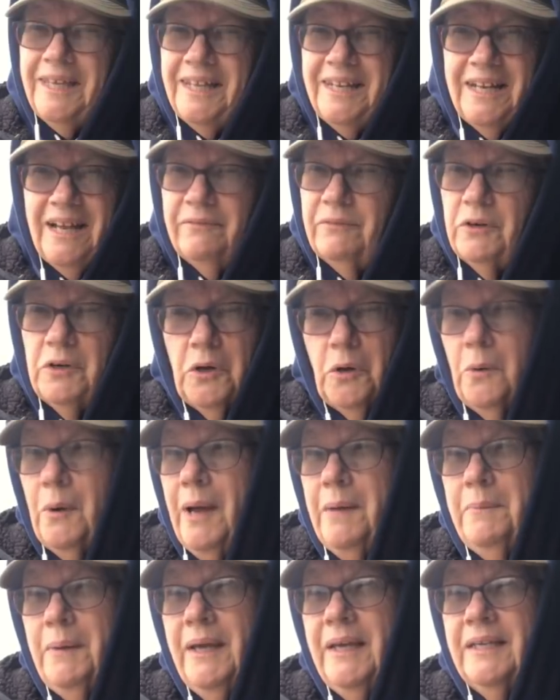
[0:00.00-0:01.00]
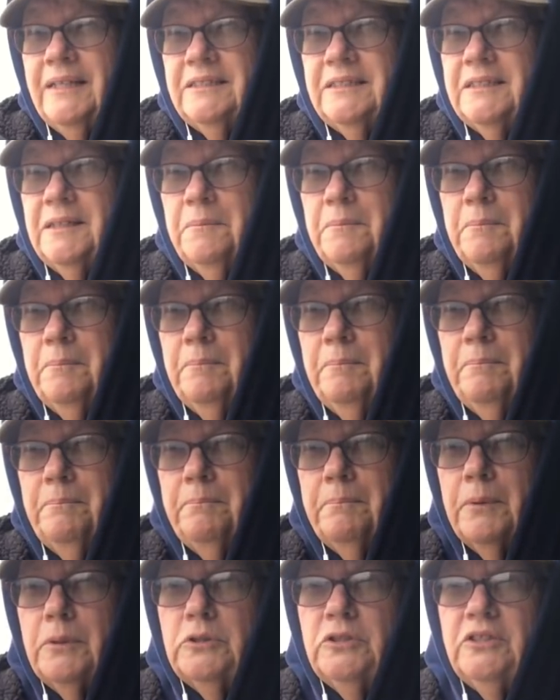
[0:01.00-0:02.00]
You never know. I might get some
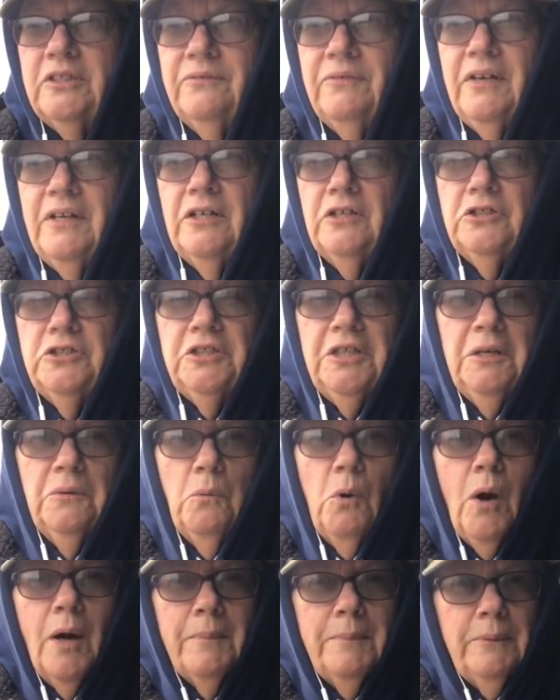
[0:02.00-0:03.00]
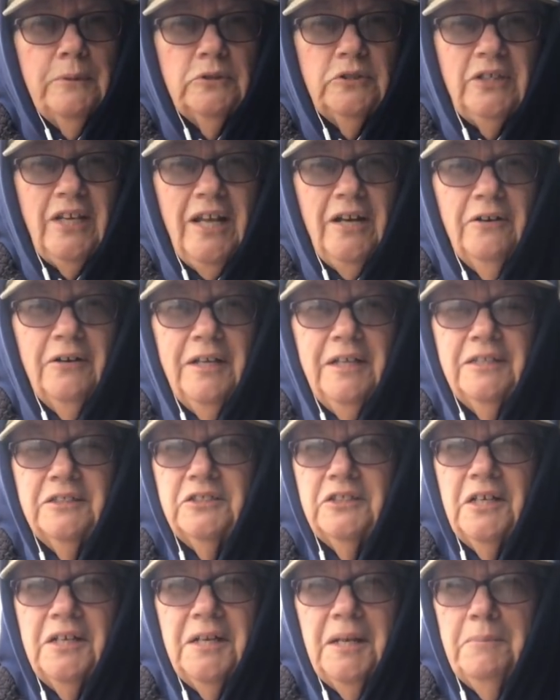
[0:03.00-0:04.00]
burst of energy and walk both Saturday
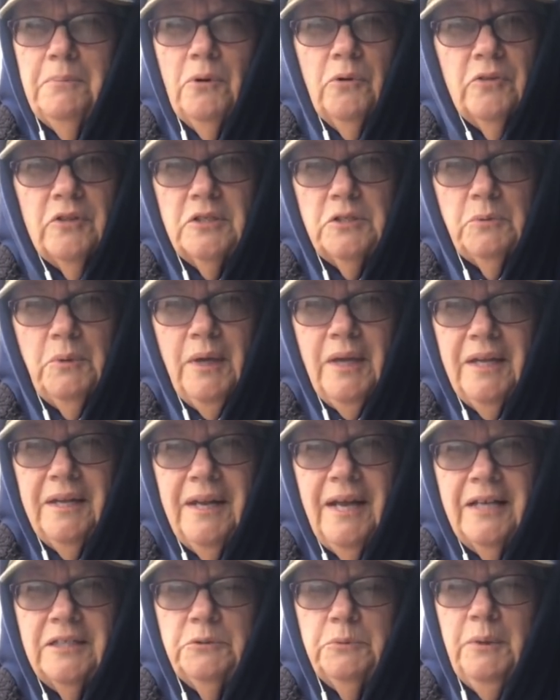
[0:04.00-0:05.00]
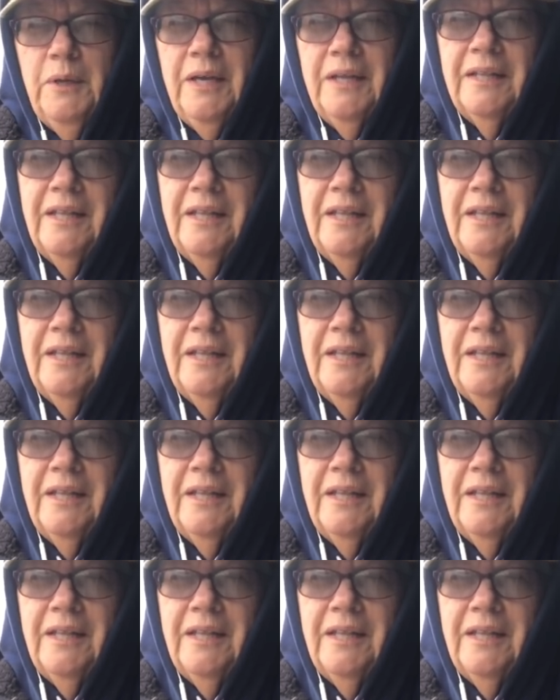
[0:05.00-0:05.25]
and Sunday, both this week and next week,